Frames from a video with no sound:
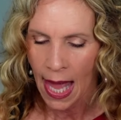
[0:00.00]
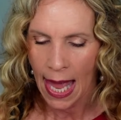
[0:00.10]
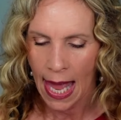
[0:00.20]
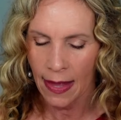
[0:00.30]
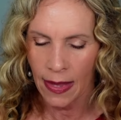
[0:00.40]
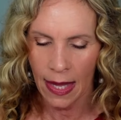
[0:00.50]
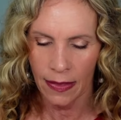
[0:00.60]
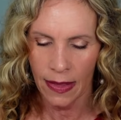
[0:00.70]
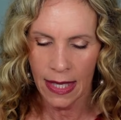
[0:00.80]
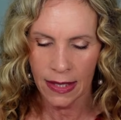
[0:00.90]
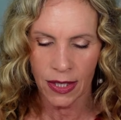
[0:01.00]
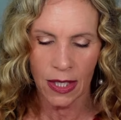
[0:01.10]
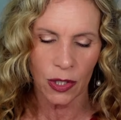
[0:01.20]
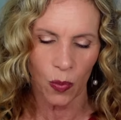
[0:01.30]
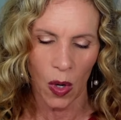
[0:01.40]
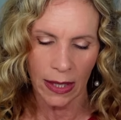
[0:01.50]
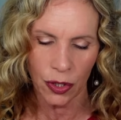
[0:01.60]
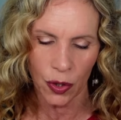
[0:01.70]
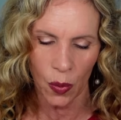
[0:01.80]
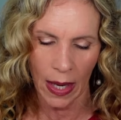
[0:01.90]
And then this is
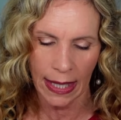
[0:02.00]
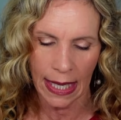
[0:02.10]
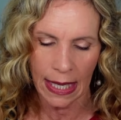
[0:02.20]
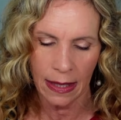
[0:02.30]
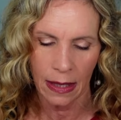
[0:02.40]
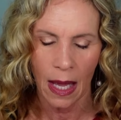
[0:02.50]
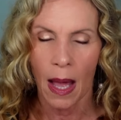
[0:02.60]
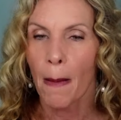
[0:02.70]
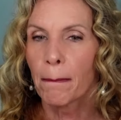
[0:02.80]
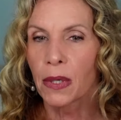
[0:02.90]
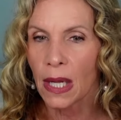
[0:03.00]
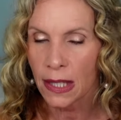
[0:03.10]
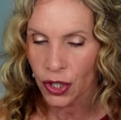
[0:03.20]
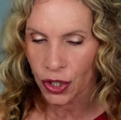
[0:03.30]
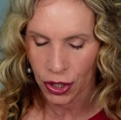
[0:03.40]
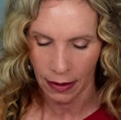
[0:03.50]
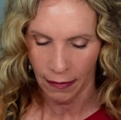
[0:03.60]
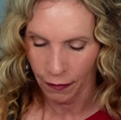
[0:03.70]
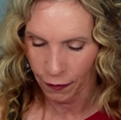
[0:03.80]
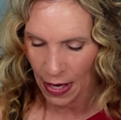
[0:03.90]
120 Blush
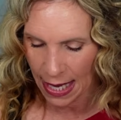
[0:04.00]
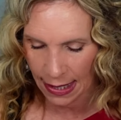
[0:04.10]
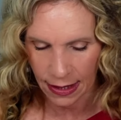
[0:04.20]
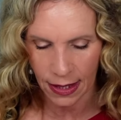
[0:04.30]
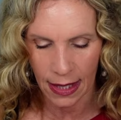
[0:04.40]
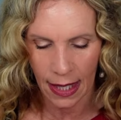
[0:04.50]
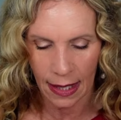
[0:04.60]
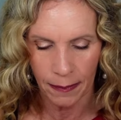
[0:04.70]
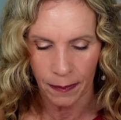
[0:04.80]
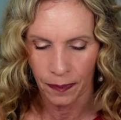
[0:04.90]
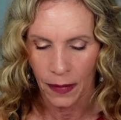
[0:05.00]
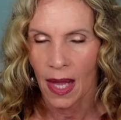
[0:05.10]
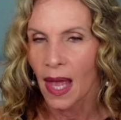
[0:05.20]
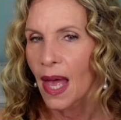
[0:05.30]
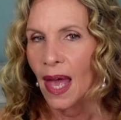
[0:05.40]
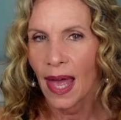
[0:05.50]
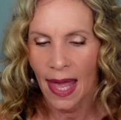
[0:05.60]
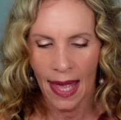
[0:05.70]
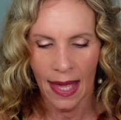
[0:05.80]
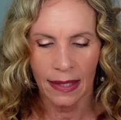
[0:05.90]
Fantasy.
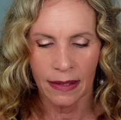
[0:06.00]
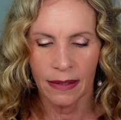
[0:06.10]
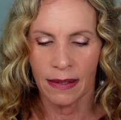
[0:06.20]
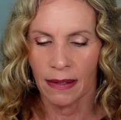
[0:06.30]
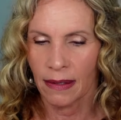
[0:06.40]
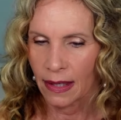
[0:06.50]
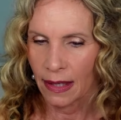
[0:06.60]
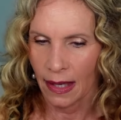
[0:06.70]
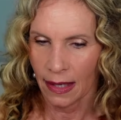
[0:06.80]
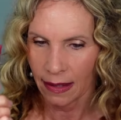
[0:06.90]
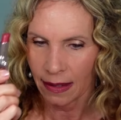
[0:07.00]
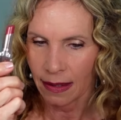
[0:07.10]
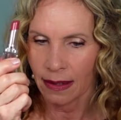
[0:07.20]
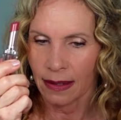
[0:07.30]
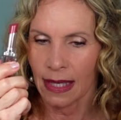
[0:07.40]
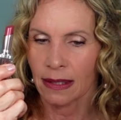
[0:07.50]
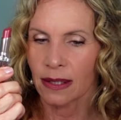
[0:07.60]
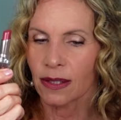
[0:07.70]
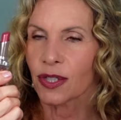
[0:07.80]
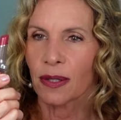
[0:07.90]
And that
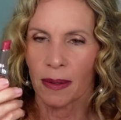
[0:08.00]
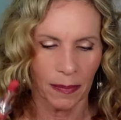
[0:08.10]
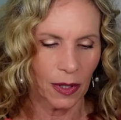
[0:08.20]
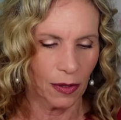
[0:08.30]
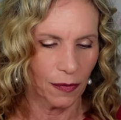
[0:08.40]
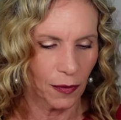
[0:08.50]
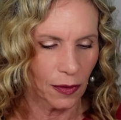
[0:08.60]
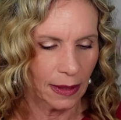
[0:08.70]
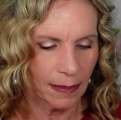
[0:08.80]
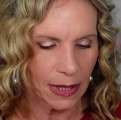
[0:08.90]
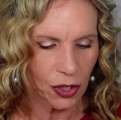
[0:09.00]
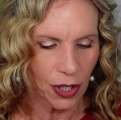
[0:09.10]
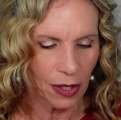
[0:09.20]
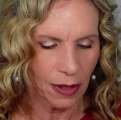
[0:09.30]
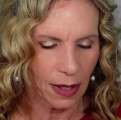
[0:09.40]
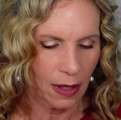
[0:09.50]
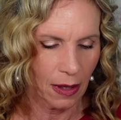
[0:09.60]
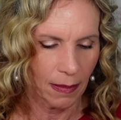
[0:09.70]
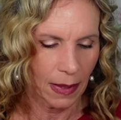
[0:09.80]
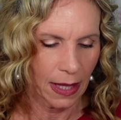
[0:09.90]
looks beautiful. Let me show you
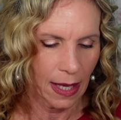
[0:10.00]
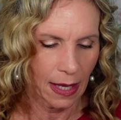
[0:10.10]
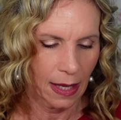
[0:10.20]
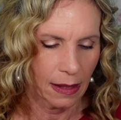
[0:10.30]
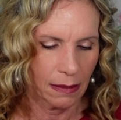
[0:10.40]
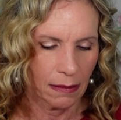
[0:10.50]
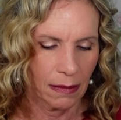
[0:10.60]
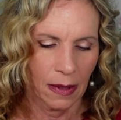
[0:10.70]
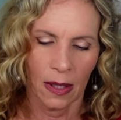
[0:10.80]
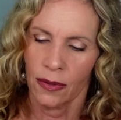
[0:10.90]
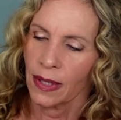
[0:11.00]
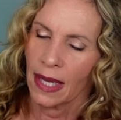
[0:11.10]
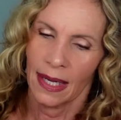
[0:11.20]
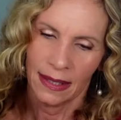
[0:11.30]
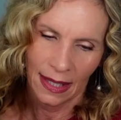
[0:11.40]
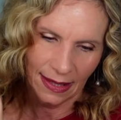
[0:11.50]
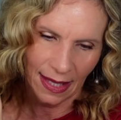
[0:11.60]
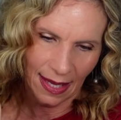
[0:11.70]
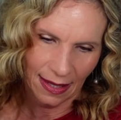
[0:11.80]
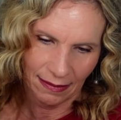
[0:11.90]
here on my hand. Oh, yeah, I like
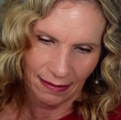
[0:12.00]
that.